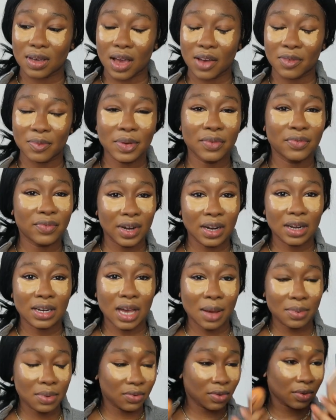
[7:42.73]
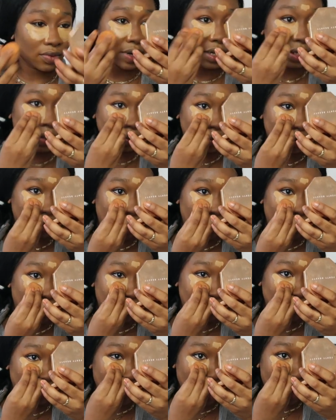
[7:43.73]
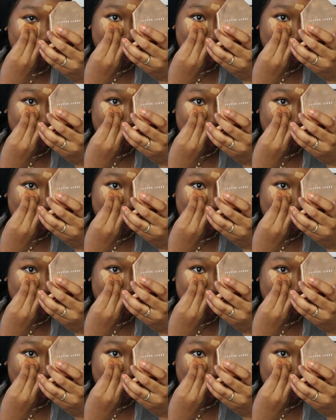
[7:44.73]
I've been very unhappy for a very long time